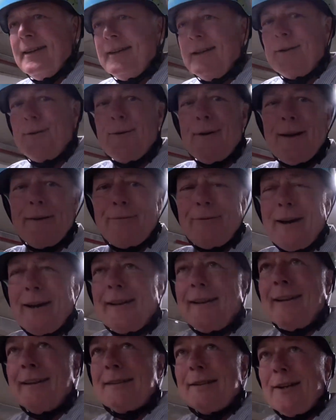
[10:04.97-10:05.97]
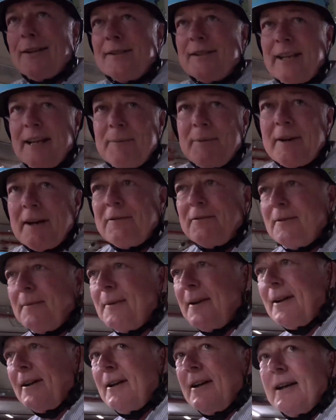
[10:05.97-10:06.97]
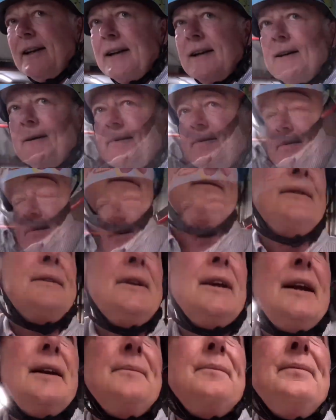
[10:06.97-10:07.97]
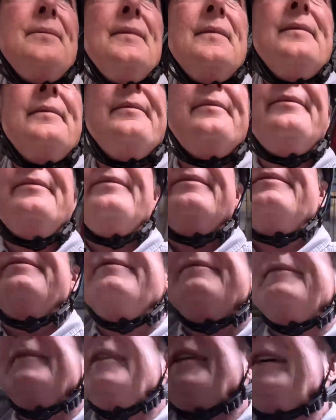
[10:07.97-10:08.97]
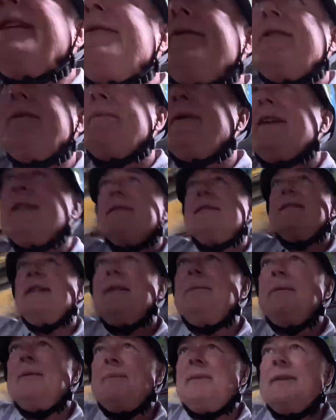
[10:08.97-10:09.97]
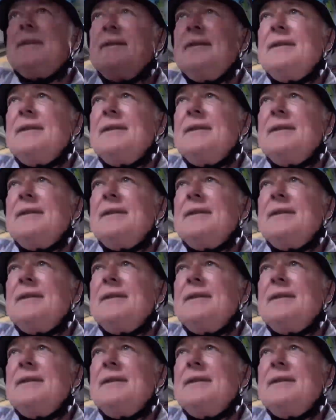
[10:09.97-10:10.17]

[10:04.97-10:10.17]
quite frankly, it's not steep enough for my liking. Okay, that could have been steeper, but